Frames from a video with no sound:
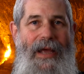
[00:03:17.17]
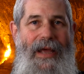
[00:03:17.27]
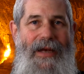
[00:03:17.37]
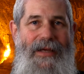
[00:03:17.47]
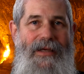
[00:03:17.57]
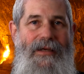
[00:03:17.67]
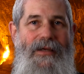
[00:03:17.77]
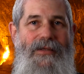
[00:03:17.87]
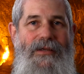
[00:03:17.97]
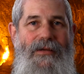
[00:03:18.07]
And in
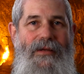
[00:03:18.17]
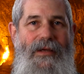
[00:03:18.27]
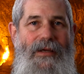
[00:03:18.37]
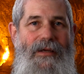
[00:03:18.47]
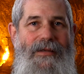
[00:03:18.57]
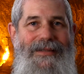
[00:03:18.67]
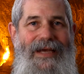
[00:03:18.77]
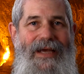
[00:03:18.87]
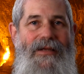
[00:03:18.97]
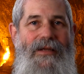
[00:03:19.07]
it, the
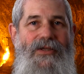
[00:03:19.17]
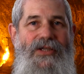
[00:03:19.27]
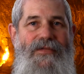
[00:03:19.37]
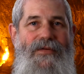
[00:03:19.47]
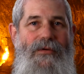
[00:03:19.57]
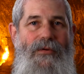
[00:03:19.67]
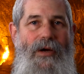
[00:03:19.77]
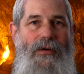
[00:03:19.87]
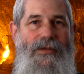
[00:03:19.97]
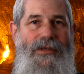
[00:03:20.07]
10
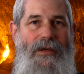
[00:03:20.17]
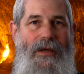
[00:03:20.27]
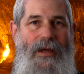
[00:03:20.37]
sfirot